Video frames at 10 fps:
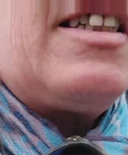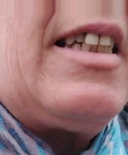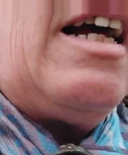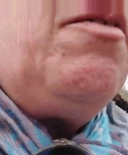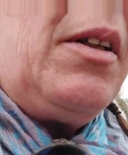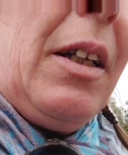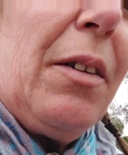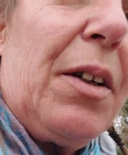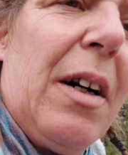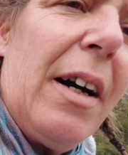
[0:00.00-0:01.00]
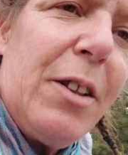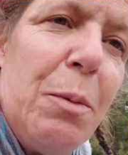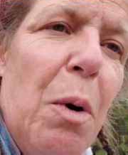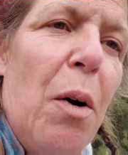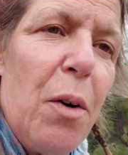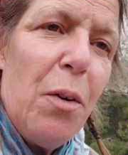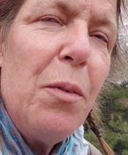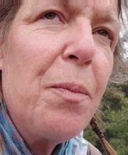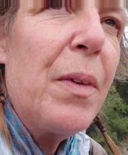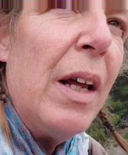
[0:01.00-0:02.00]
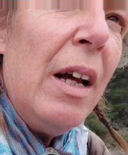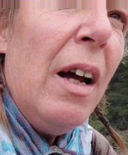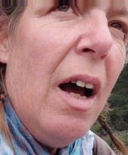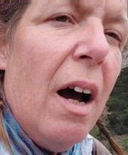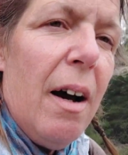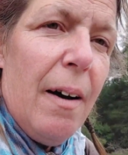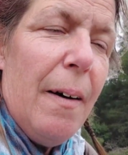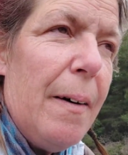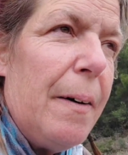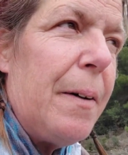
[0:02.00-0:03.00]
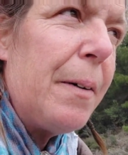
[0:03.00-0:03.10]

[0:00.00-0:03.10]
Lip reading: stay with the other guy tomorrow. Yeah,